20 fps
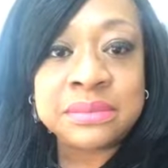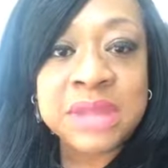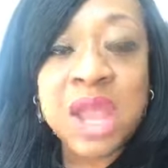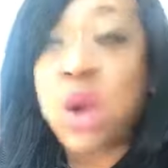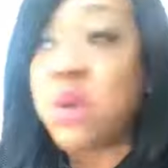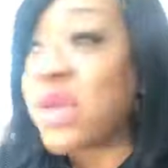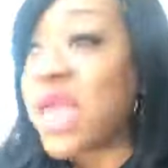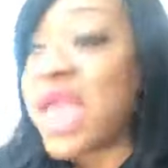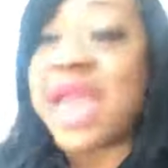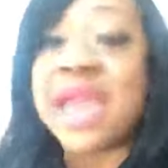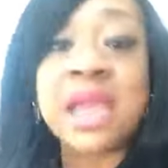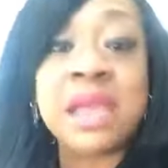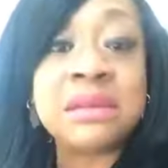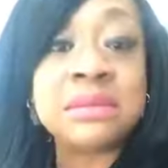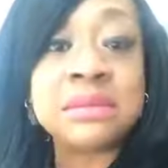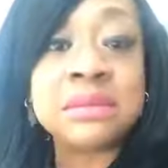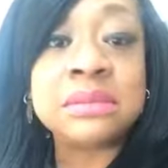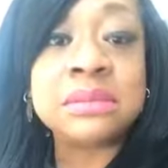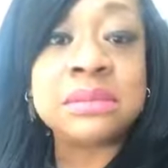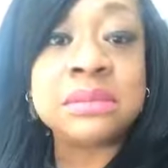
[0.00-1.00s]
Okay,
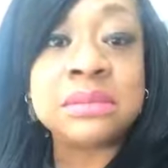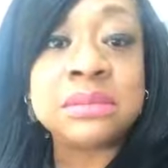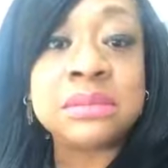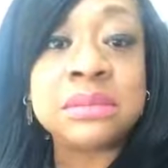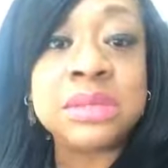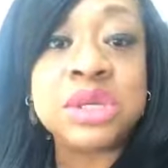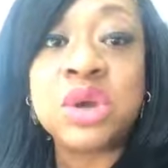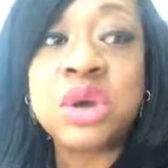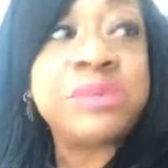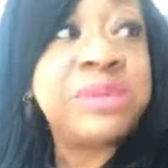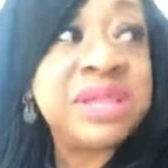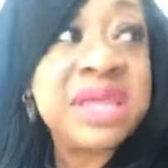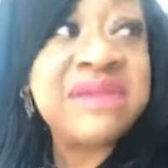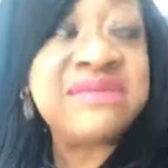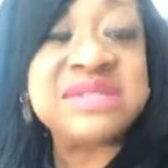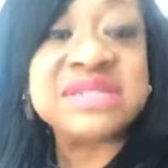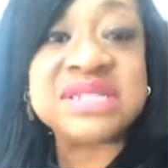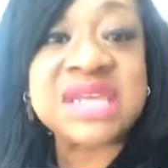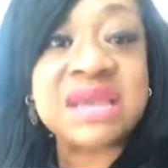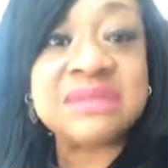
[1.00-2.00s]
you don't believe
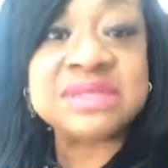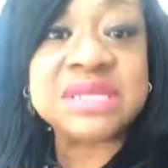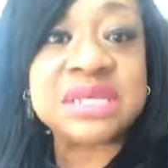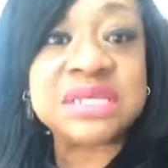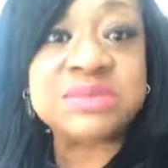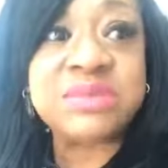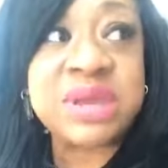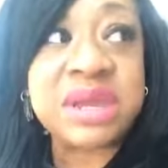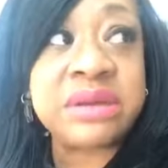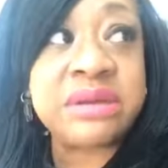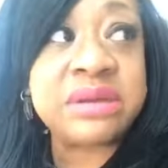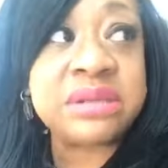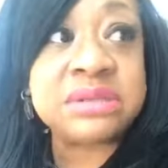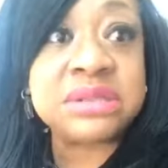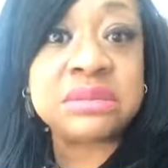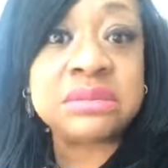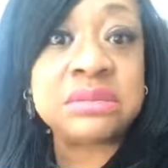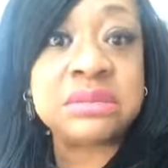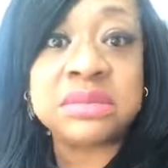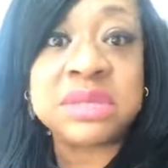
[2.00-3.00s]
in same-sex
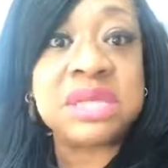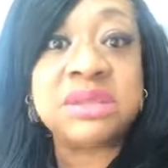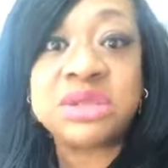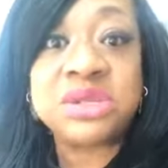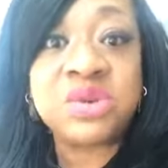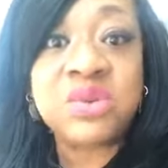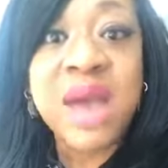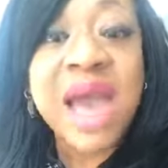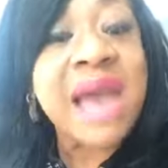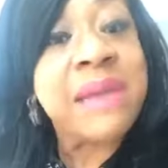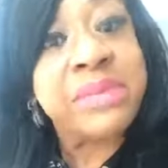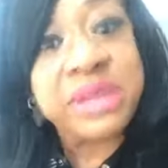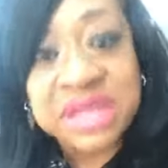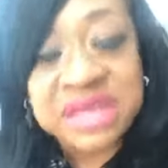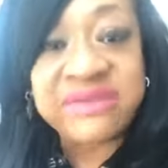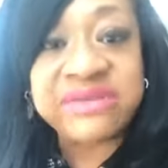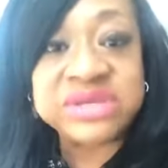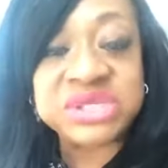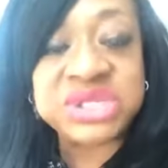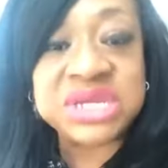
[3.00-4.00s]
marriage? Neither do I. I
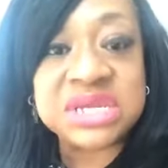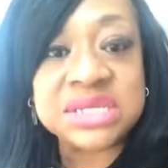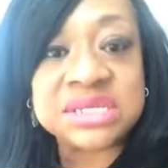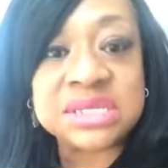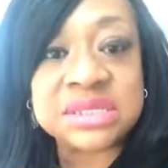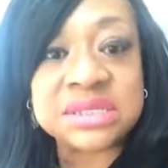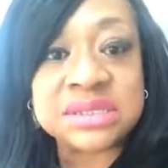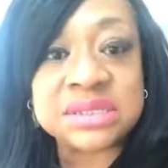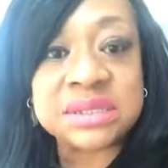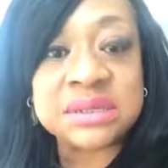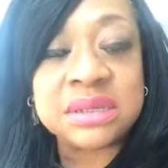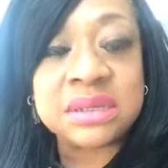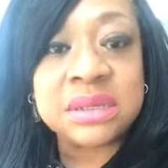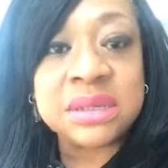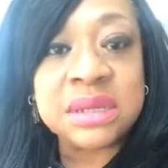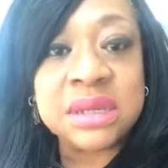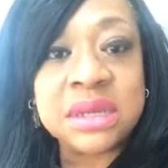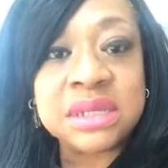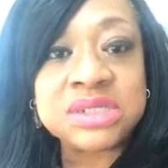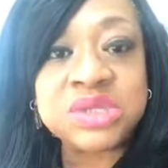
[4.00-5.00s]
believe in Jesus.
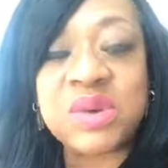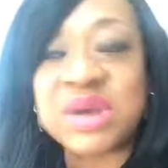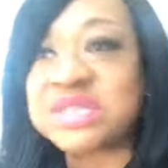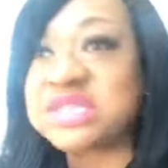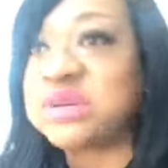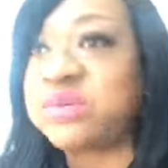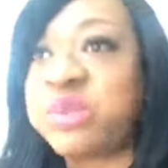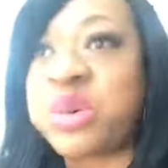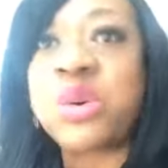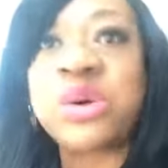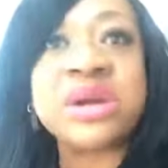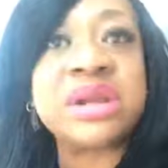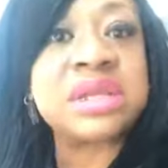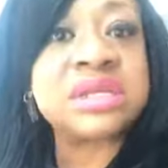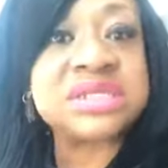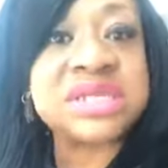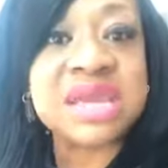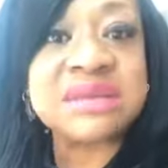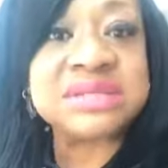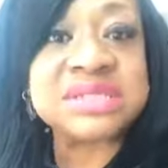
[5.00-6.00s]
Do I
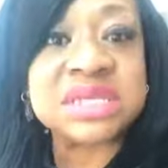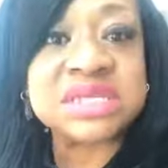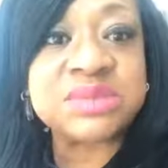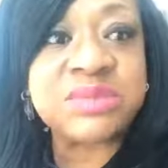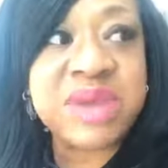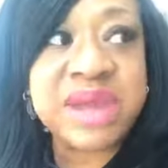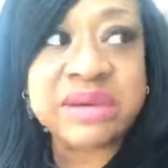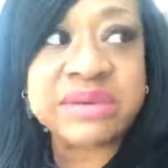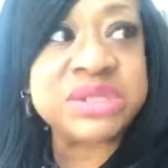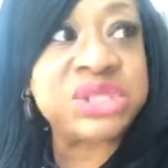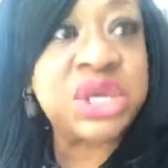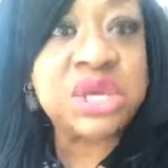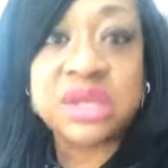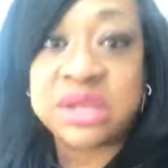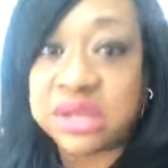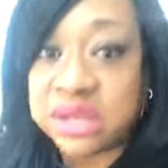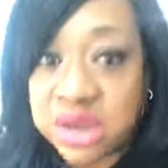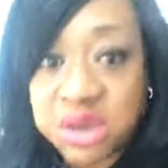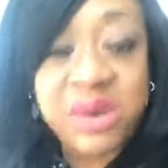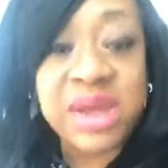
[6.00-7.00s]
support same-sex marriage?
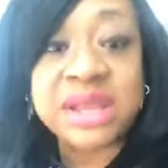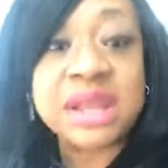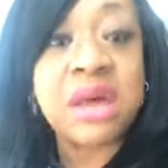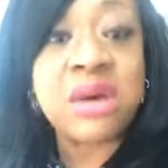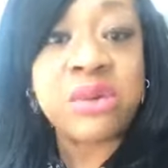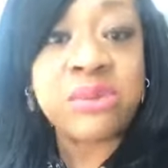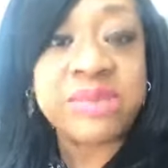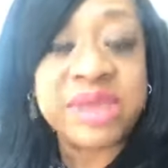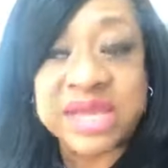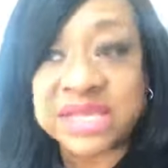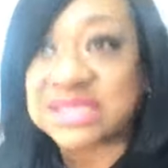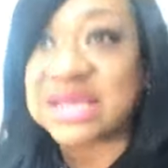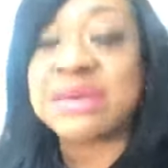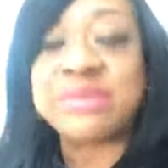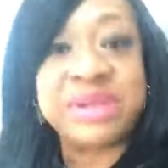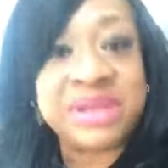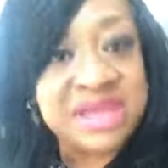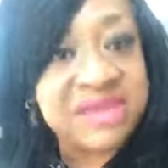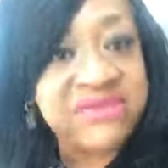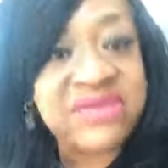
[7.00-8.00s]
No, I don't, because I
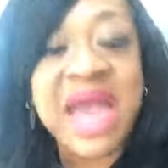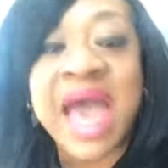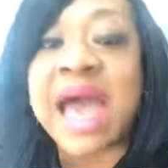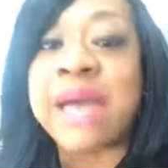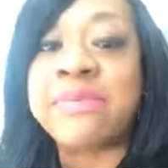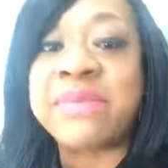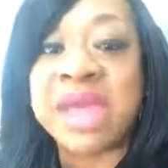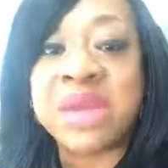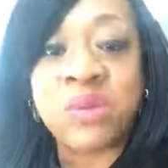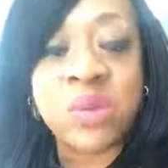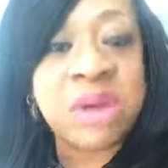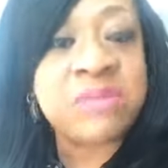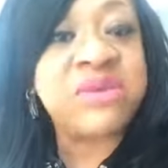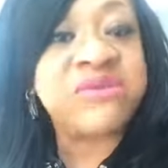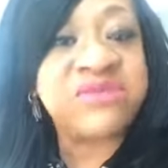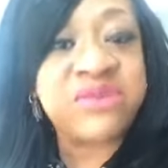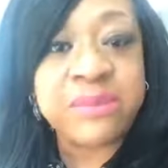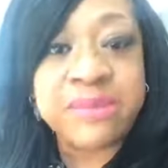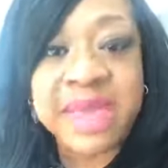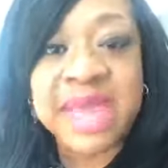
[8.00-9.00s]
believe God made woman
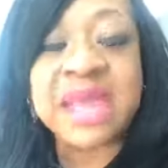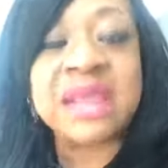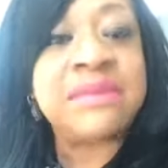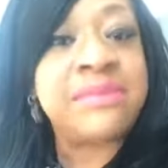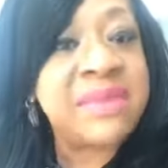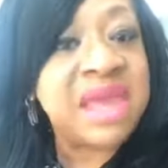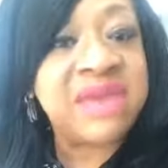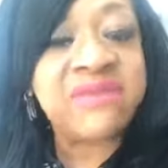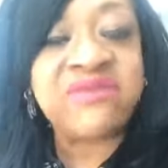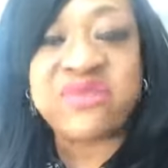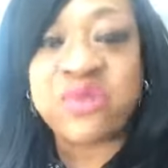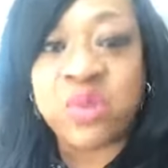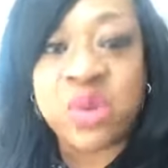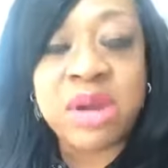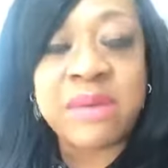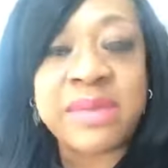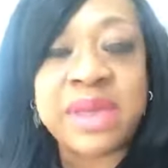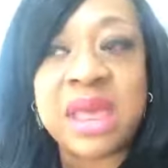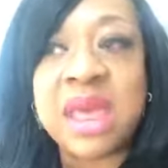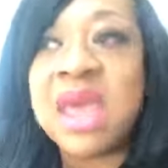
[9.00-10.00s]
for man and man for
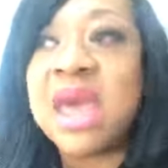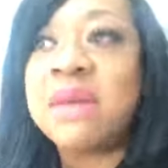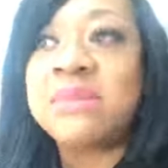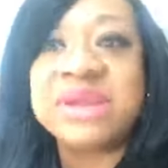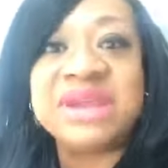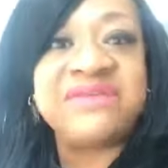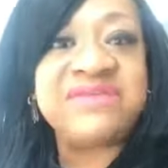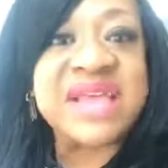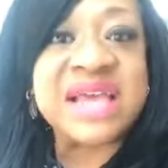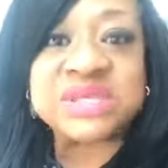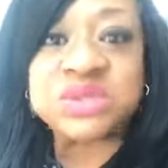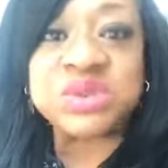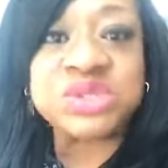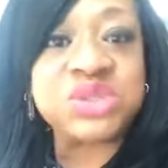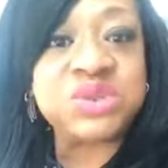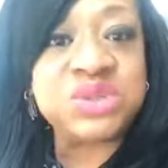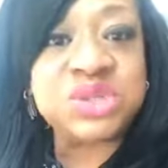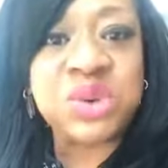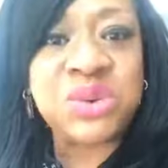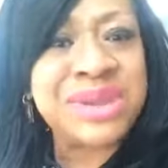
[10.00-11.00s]
woman. But if that's what
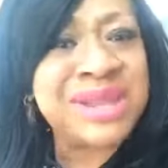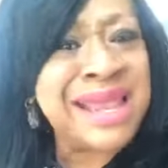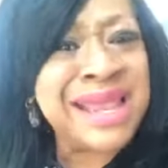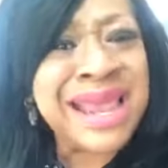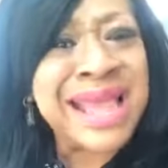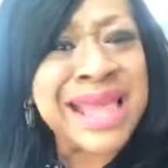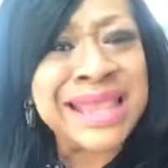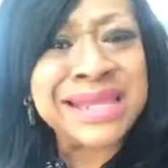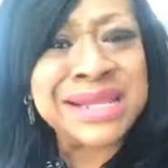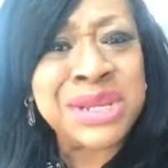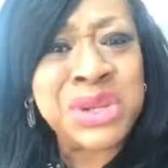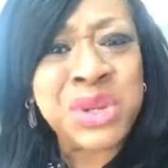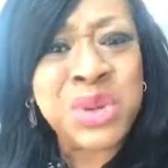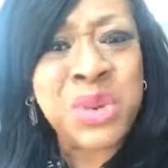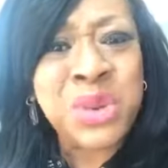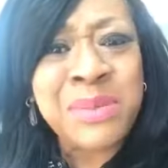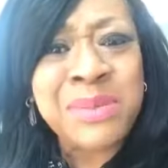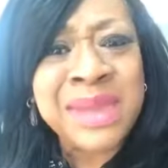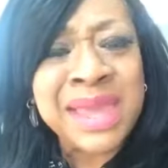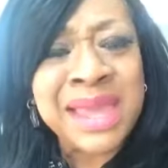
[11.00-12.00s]
you're doing, that ain't got nothing to do
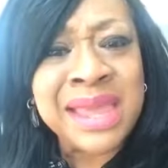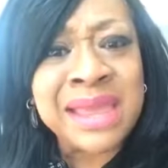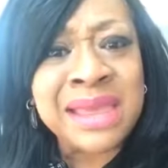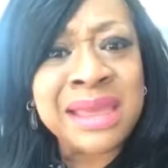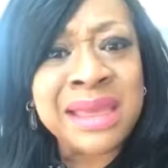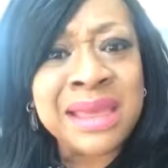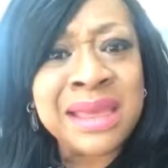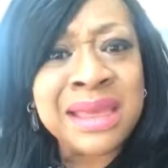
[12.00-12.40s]
with me.